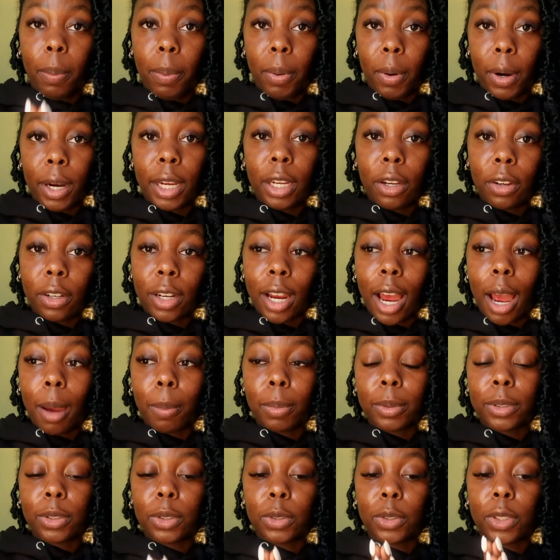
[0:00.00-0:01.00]
pray on the
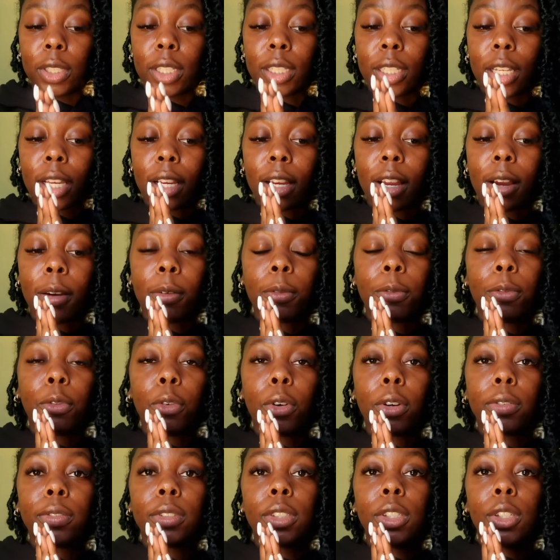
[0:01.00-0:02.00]
opportunities that come
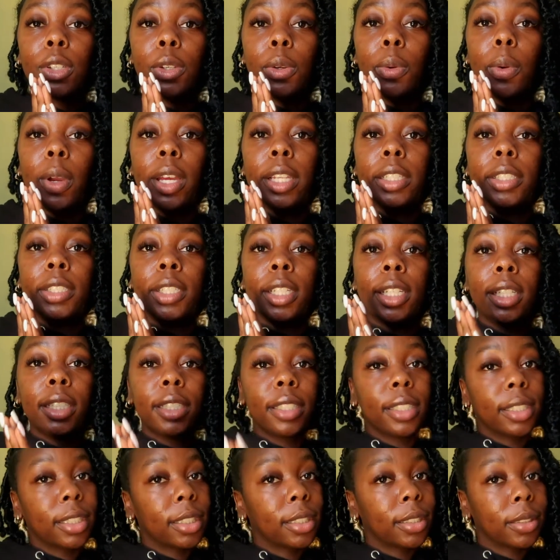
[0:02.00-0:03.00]
forth to you, and
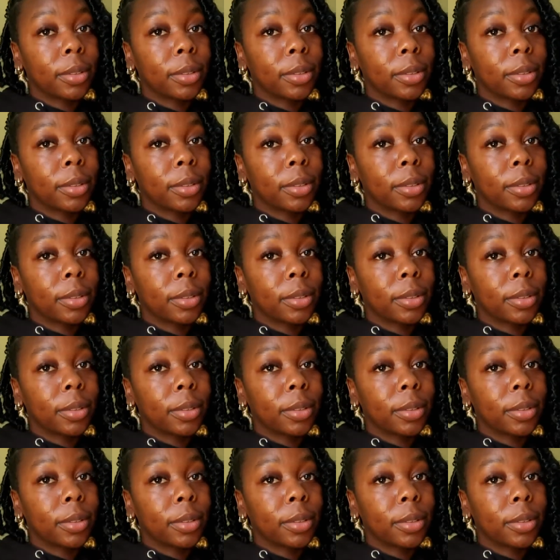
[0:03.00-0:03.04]
just